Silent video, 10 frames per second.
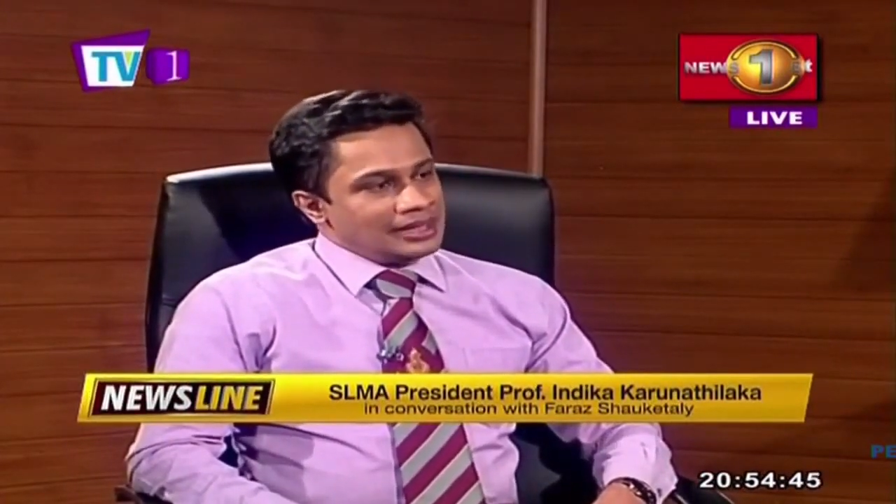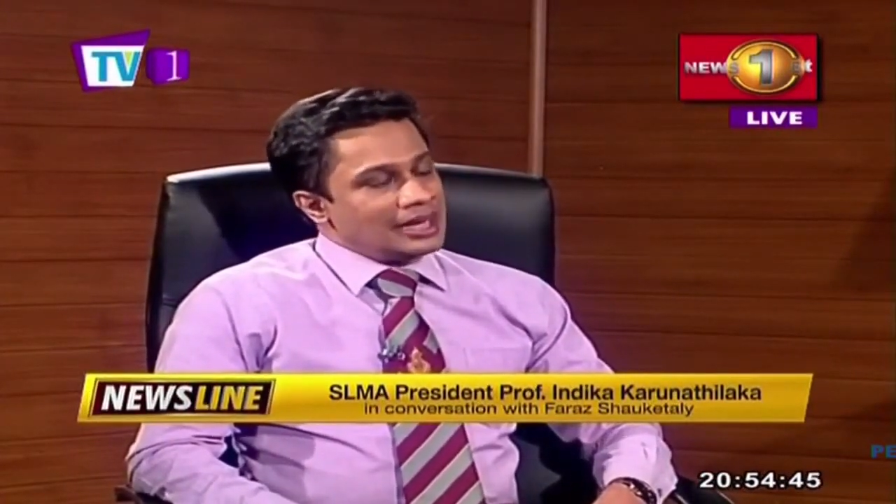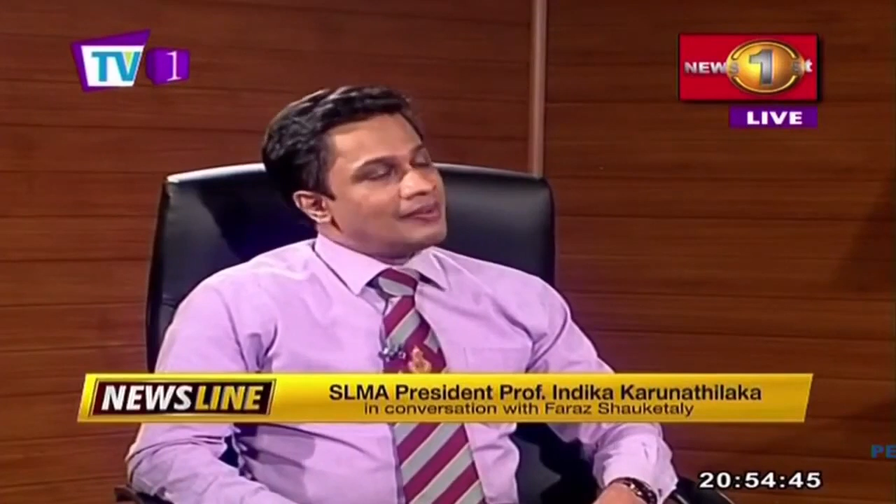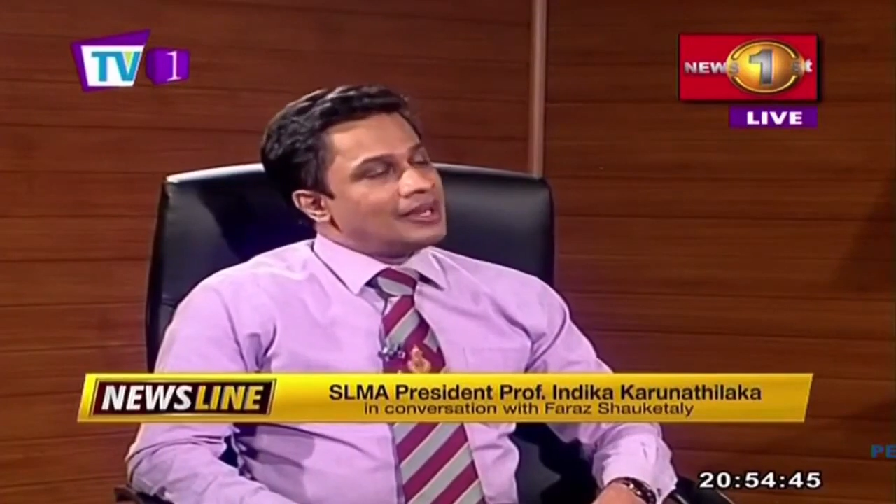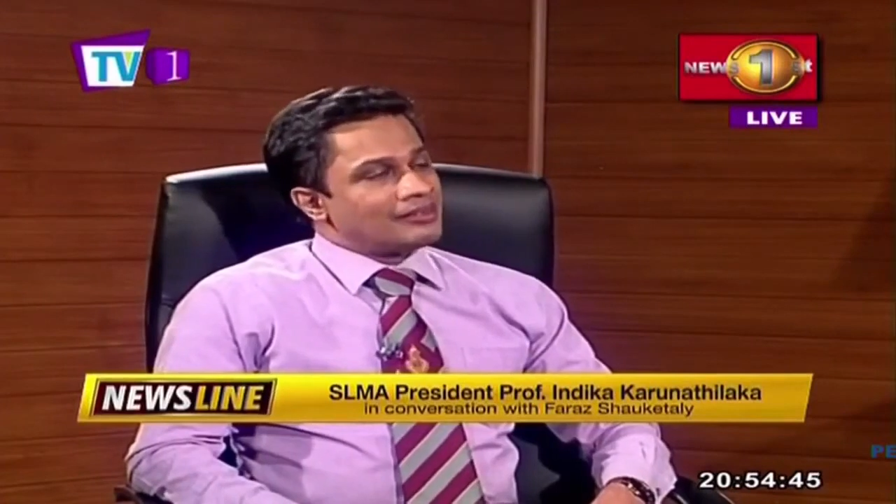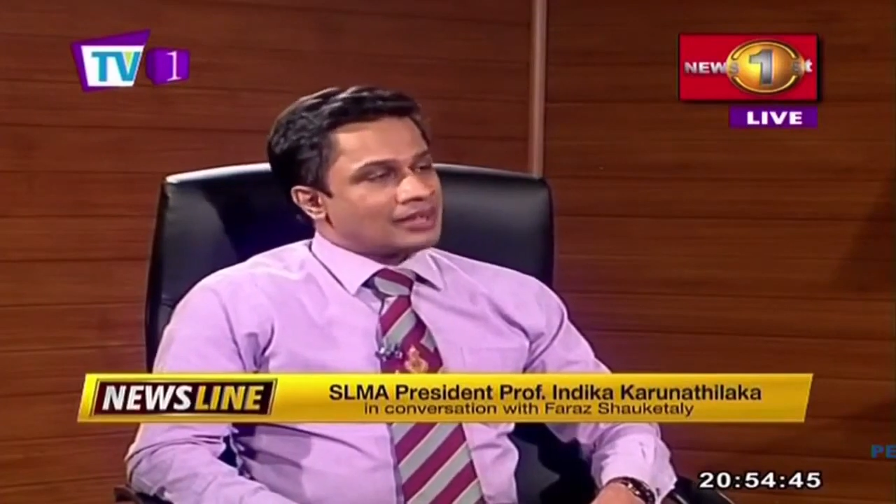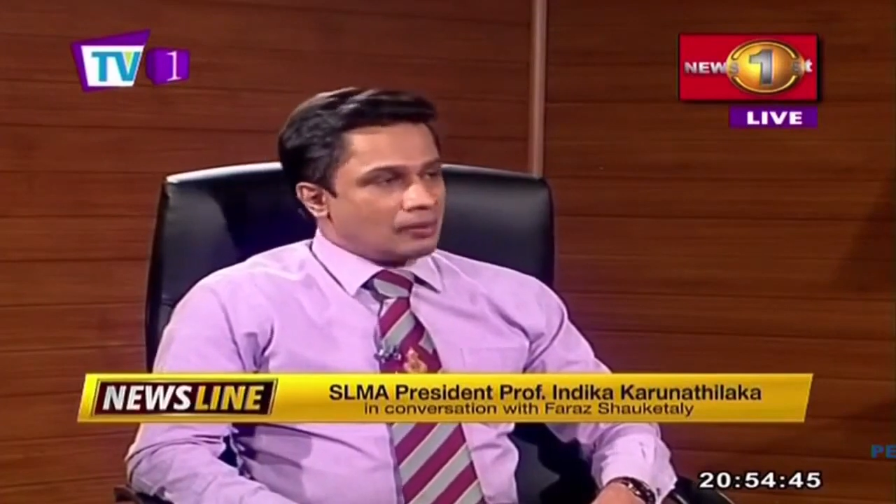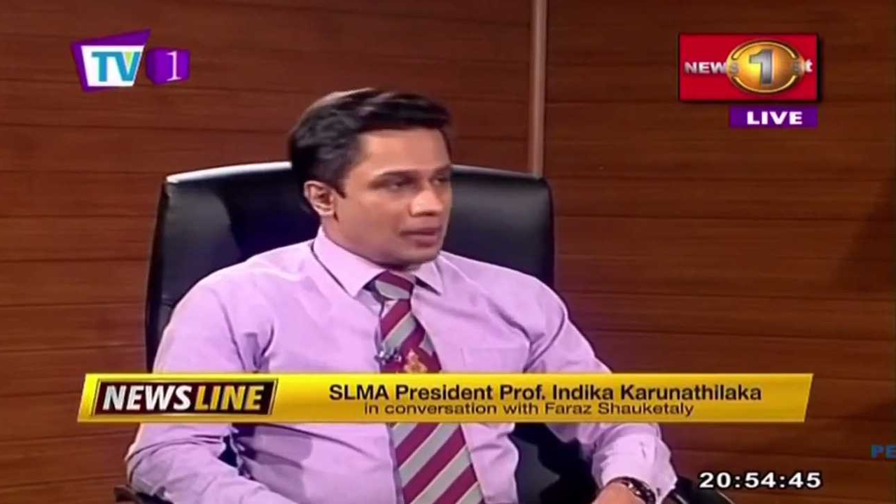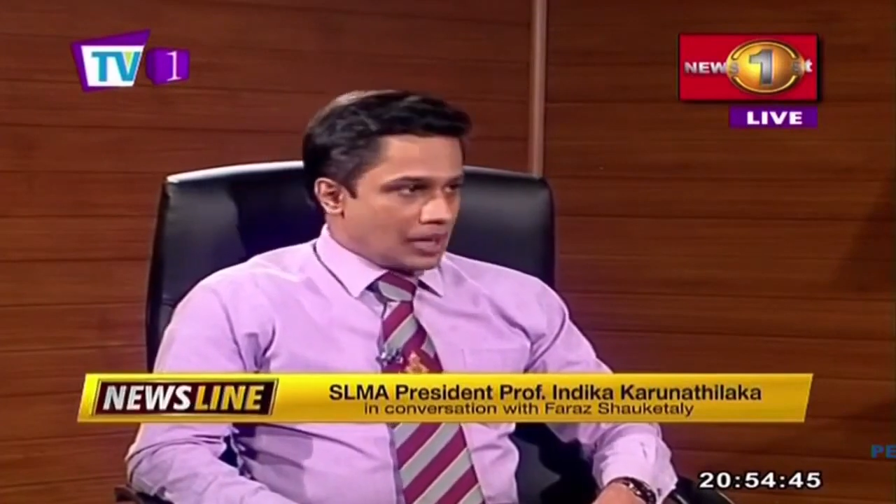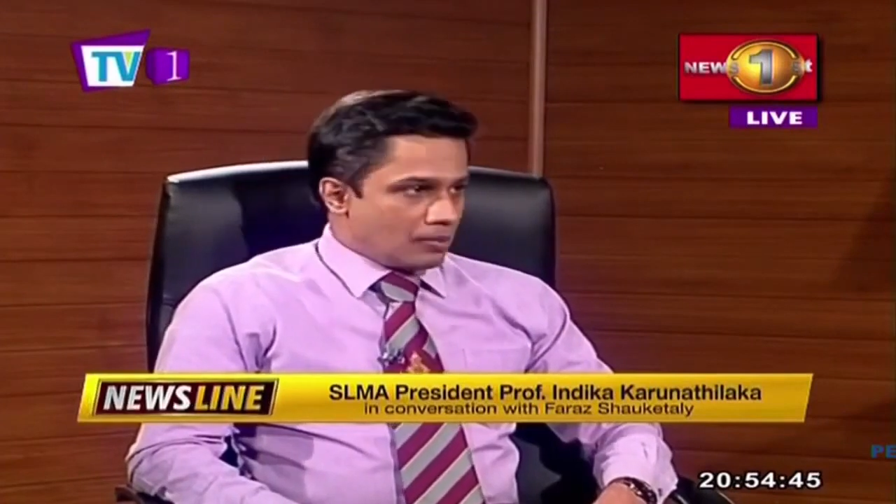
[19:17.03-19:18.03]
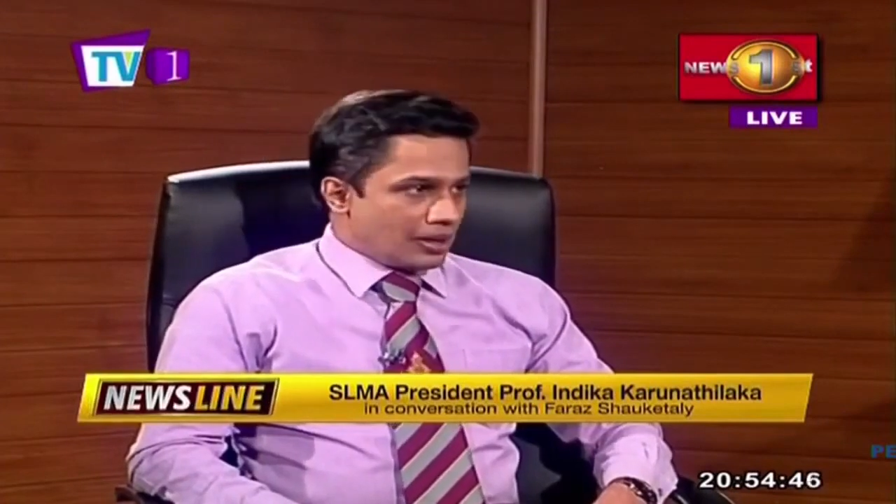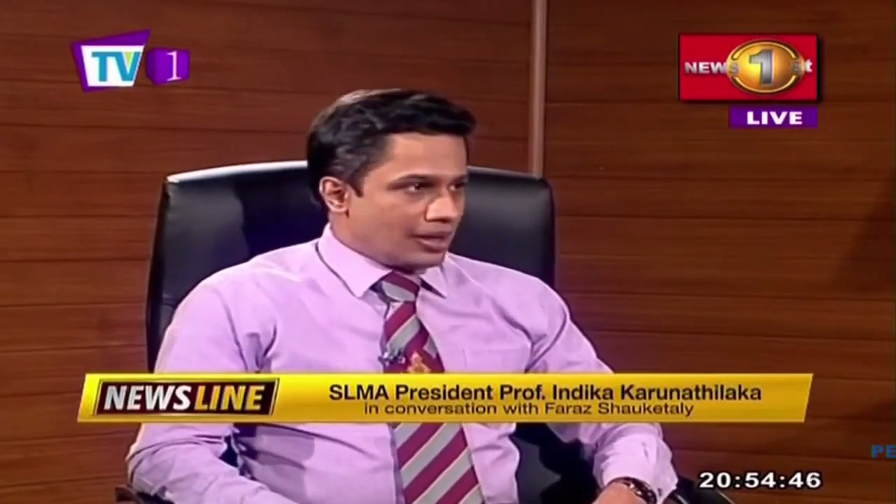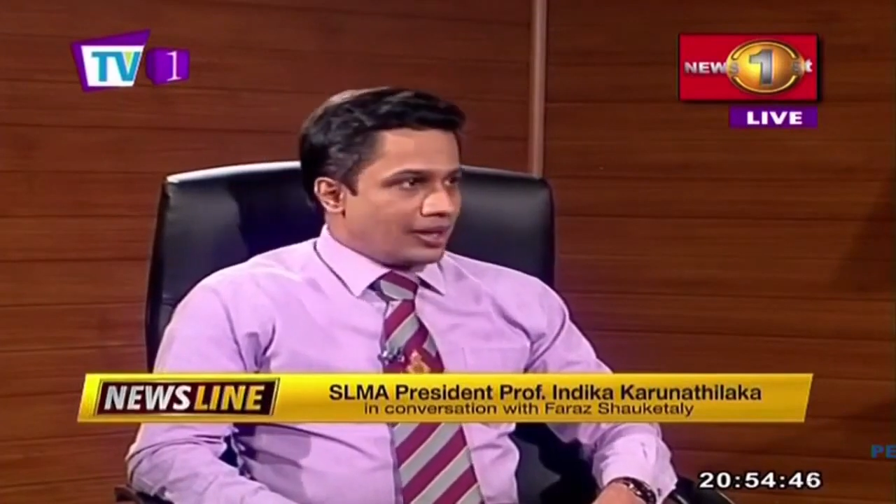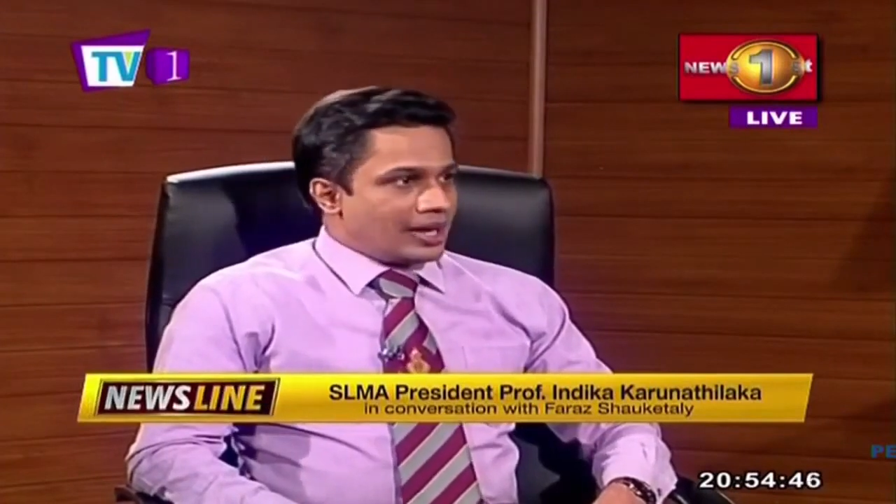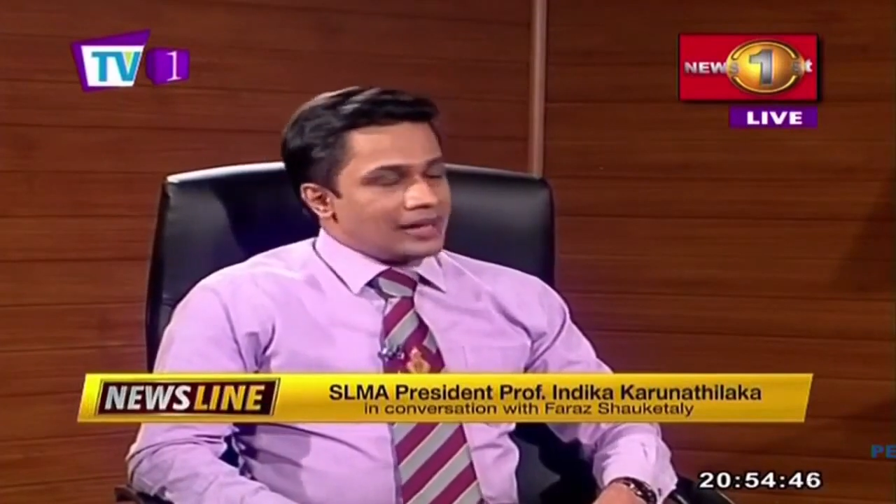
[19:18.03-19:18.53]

in a way, is commendable.